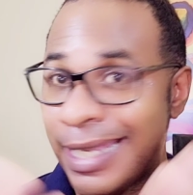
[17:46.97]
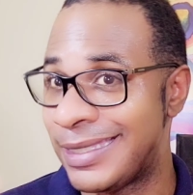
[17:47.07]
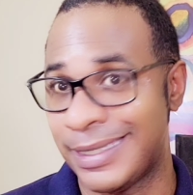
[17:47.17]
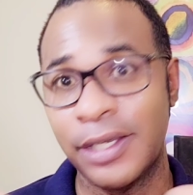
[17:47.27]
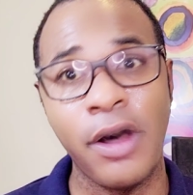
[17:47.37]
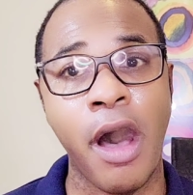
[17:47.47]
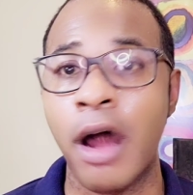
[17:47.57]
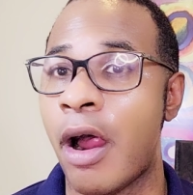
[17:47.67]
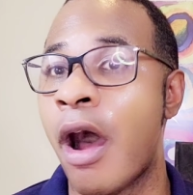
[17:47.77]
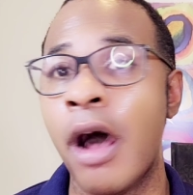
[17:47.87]
And he still
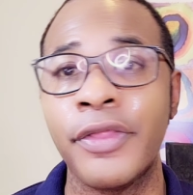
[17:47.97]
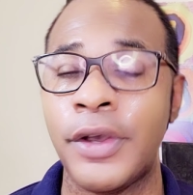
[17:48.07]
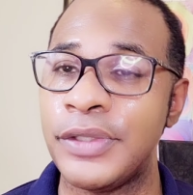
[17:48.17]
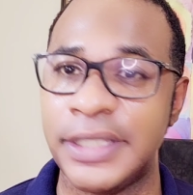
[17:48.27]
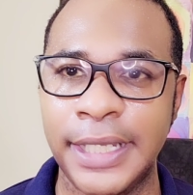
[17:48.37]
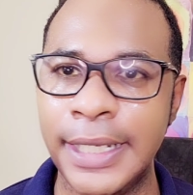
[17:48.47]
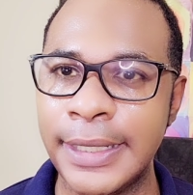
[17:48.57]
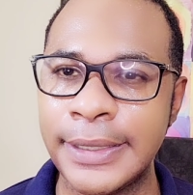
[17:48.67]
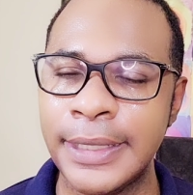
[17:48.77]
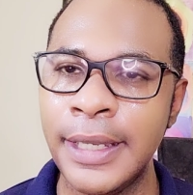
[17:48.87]
are all those
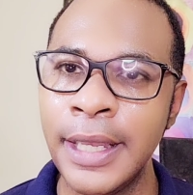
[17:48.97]
things.